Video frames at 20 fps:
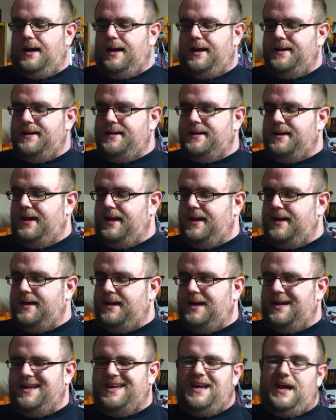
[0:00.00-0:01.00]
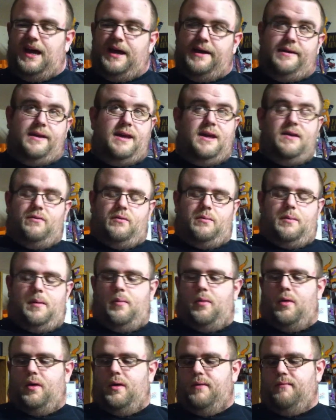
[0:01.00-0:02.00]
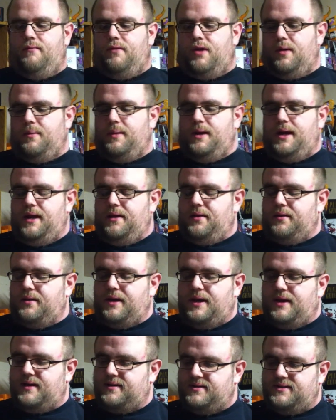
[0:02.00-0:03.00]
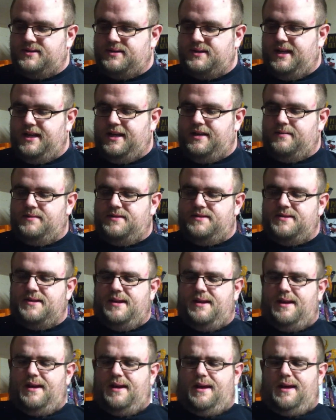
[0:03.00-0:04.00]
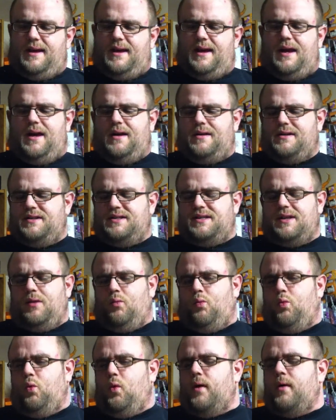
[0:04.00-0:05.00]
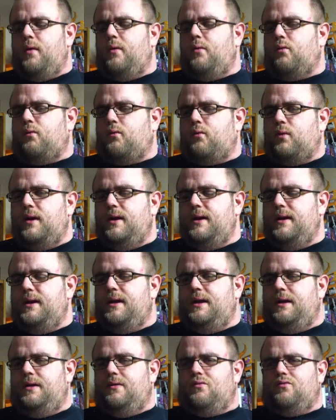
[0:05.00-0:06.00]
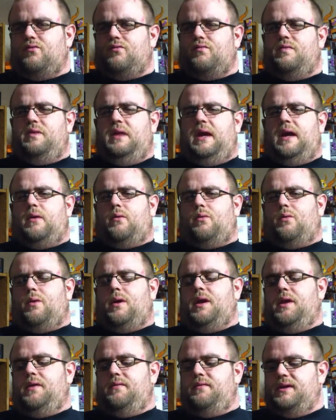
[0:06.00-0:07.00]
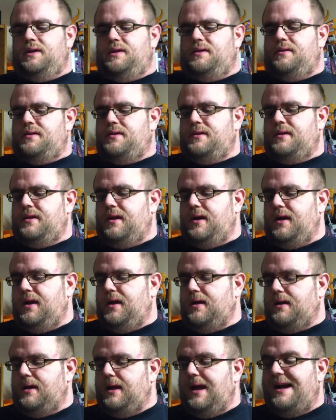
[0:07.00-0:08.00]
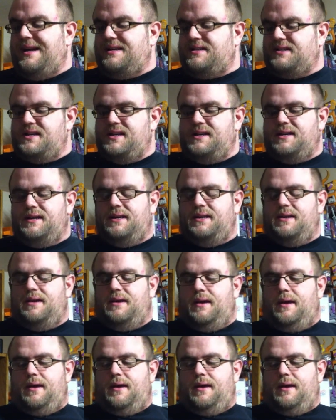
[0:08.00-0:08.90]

I can't remember very many other characters' names because they weren't really that relevant. Lasky